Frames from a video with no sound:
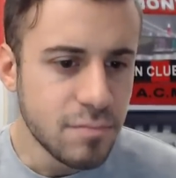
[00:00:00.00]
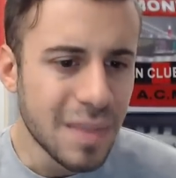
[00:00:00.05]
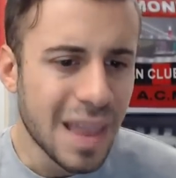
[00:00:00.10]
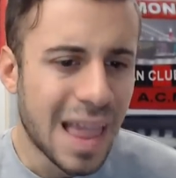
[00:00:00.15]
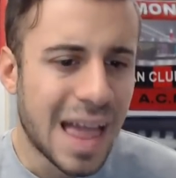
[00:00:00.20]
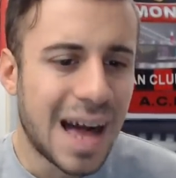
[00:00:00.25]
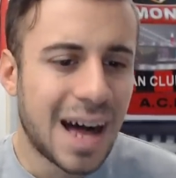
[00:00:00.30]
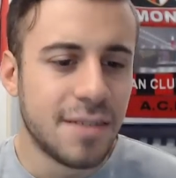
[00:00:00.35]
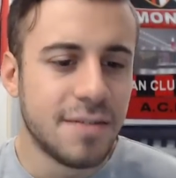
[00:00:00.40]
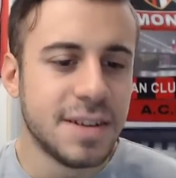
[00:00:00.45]

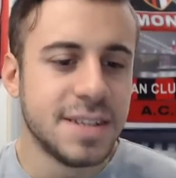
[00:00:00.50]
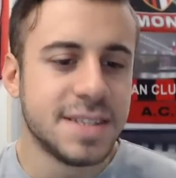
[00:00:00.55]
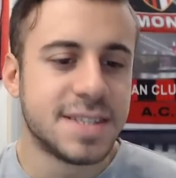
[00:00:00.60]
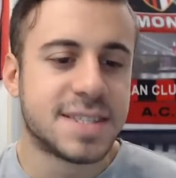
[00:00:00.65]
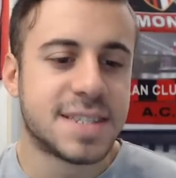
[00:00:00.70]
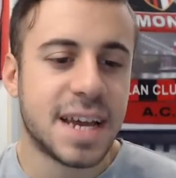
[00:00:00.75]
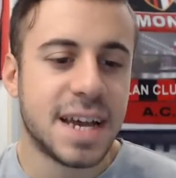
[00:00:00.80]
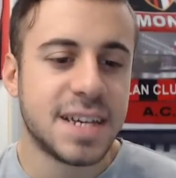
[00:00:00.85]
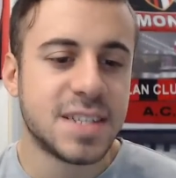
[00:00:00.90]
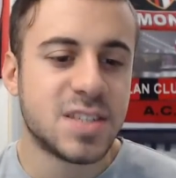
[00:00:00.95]
Alvin
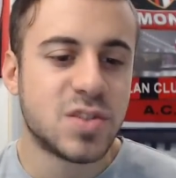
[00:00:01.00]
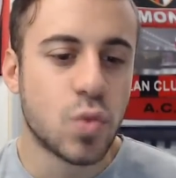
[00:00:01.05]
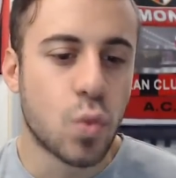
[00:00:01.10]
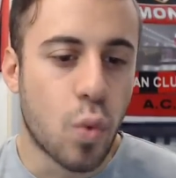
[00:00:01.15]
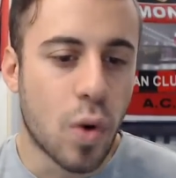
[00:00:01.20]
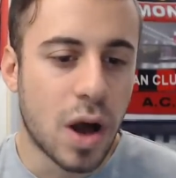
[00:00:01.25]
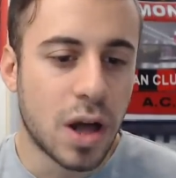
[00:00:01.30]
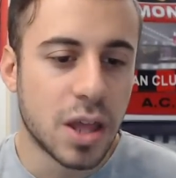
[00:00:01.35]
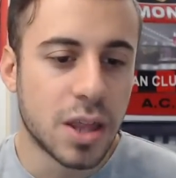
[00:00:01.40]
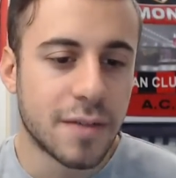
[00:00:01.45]
says,
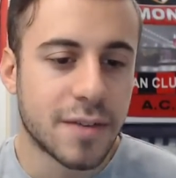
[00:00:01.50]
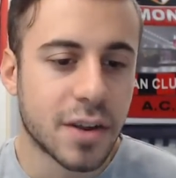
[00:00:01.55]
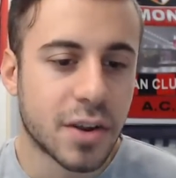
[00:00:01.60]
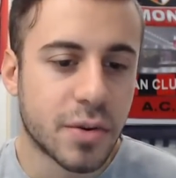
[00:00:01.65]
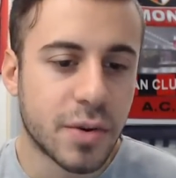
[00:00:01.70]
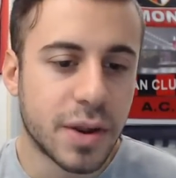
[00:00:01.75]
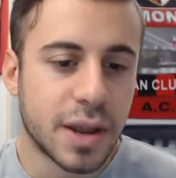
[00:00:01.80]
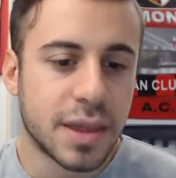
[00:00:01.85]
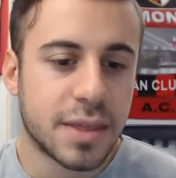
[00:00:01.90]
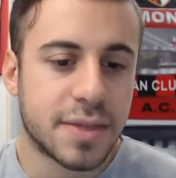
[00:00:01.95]
one of the
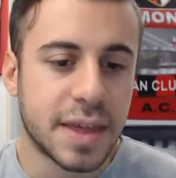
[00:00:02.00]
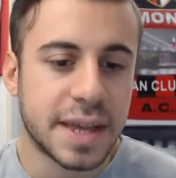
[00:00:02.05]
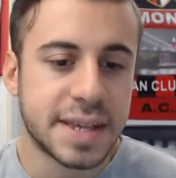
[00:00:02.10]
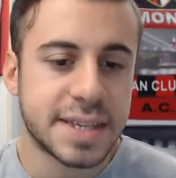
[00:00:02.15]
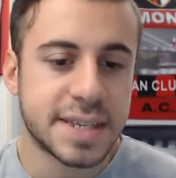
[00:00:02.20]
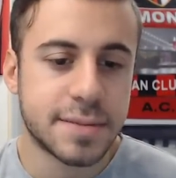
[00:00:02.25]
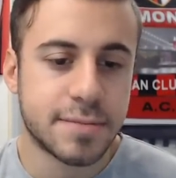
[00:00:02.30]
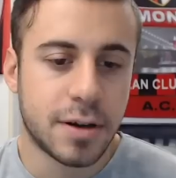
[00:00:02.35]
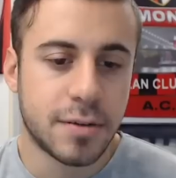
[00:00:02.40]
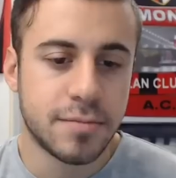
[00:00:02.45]
great
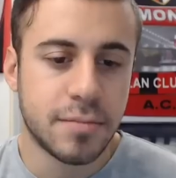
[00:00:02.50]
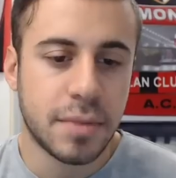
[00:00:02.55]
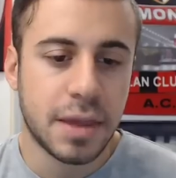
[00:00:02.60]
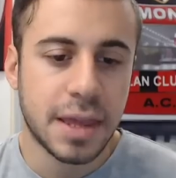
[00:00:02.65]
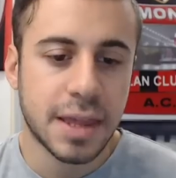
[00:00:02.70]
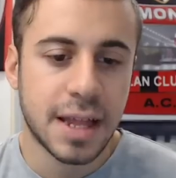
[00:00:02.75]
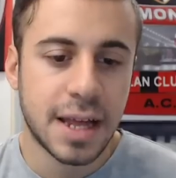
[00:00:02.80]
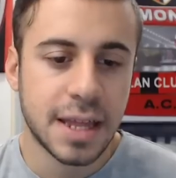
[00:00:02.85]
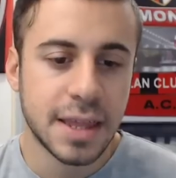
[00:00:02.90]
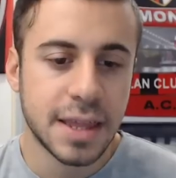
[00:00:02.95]
things about
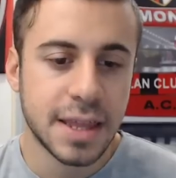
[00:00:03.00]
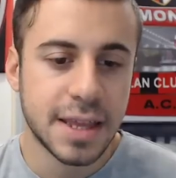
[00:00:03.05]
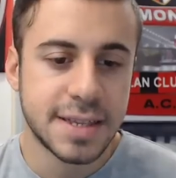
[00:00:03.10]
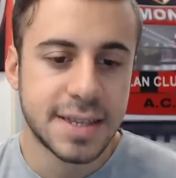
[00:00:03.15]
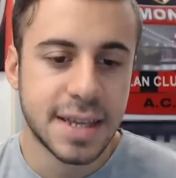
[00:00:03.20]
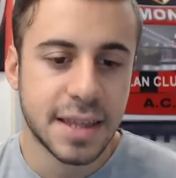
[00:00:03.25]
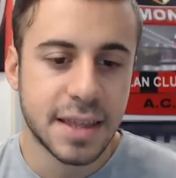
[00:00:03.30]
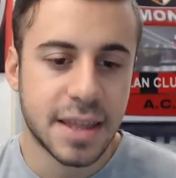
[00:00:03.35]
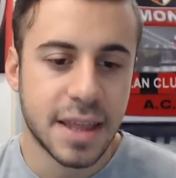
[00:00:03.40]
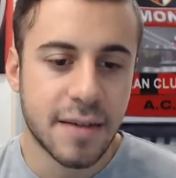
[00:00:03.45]
Milan
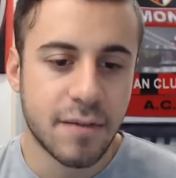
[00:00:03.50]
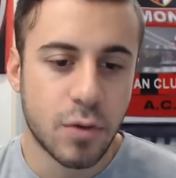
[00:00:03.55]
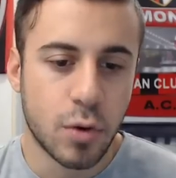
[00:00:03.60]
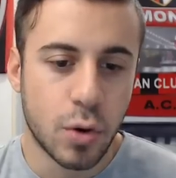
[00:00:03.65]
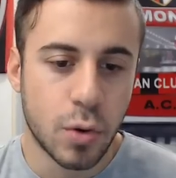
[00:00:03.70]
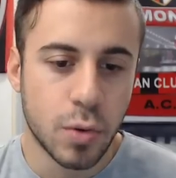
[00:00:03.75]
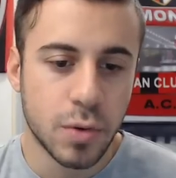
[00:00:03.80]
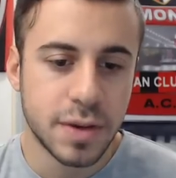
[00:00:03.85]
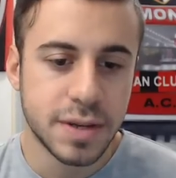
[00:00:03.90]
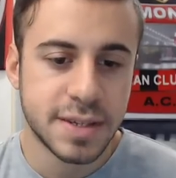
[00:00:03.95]
is that they have
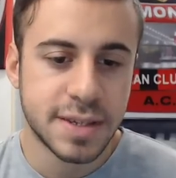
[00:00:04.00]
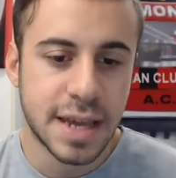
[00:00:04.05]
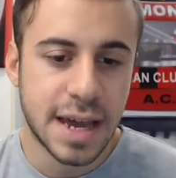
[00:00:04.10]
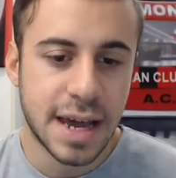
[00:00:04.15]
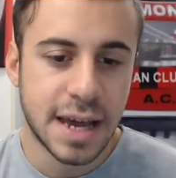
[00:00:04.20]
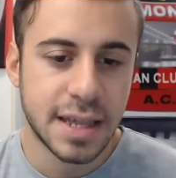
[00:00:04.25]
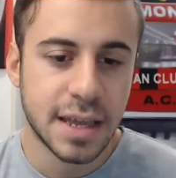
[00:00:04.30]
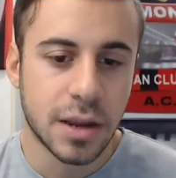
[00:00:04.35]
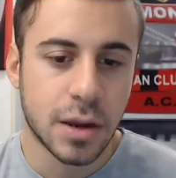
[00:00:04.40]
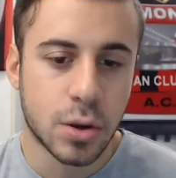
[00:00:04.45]
always
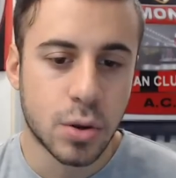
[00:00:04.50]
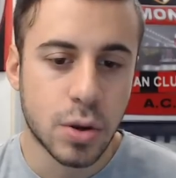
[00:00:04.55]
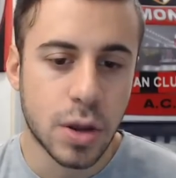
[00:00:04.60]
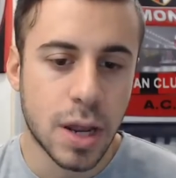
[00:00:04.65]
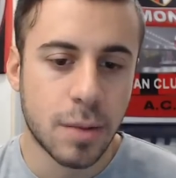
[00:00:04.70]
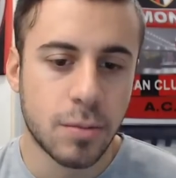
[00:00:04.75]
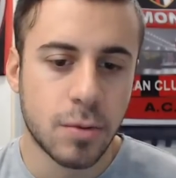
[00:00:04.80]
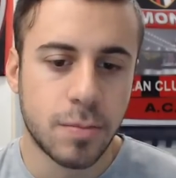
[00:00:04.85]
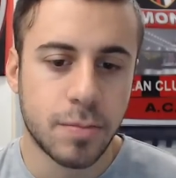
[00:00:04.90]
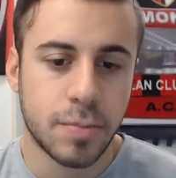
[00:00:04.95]
had
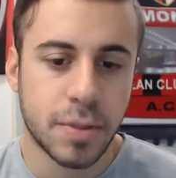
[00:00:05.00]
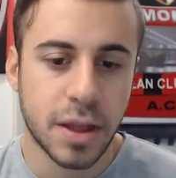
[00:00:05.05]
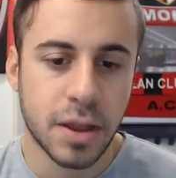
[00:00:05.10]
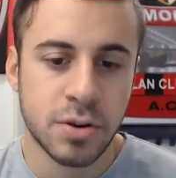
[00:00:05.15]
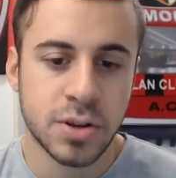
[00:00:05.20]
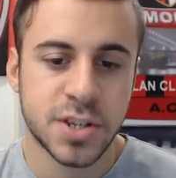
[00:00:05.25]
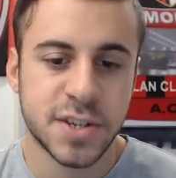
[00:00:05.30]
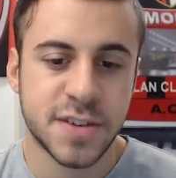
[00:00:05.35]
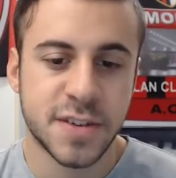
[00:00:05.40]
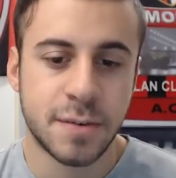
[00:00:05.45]
incredible
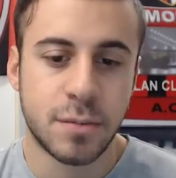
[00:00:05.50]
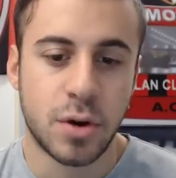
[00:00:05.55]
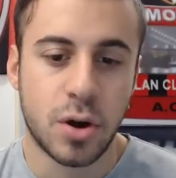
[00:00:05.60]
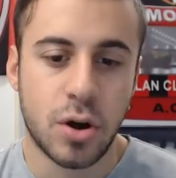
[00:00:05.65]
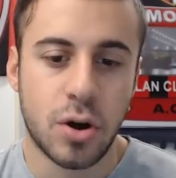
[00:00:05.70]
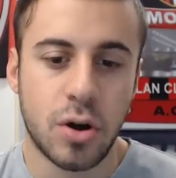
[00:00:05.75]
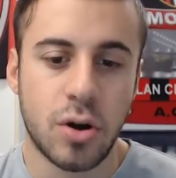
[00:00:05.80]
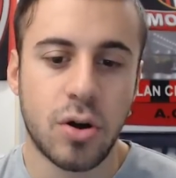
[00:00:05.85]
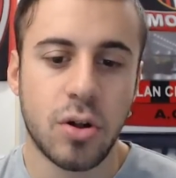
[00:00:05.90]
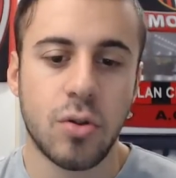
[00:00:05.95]
players from
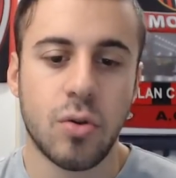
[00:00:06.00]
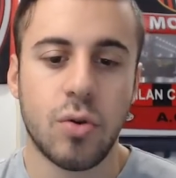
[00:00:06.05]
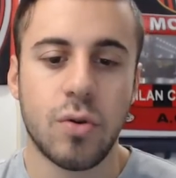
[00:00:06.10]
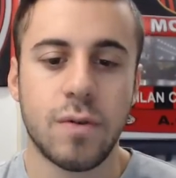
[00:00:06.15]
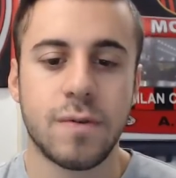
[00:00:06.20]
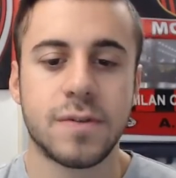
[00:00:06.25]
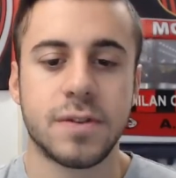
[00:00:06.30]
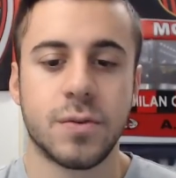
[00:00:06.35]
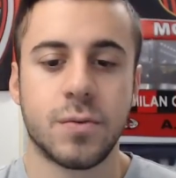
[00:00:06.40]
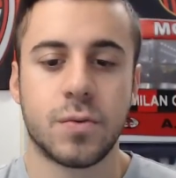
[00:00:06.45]
all
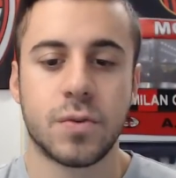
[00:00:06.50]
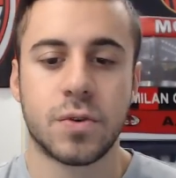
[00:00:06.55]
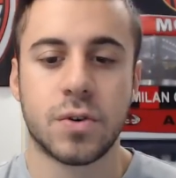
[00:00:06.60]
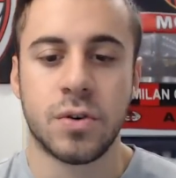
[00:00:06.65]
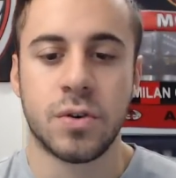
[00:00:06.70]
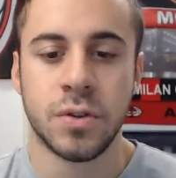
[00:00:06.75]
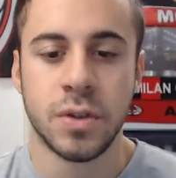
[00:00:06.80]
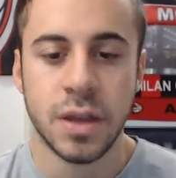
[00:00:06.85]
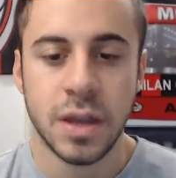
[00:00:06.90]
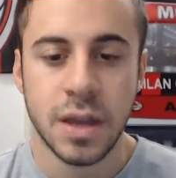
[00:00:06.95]
over the
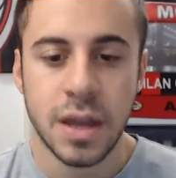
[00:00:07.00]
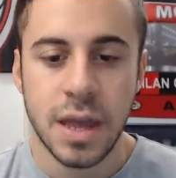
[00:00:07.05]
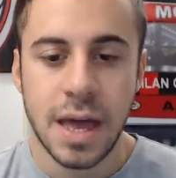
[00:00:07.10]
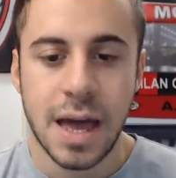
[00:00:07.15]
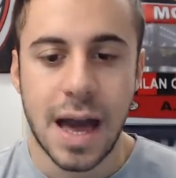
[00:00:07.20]
world.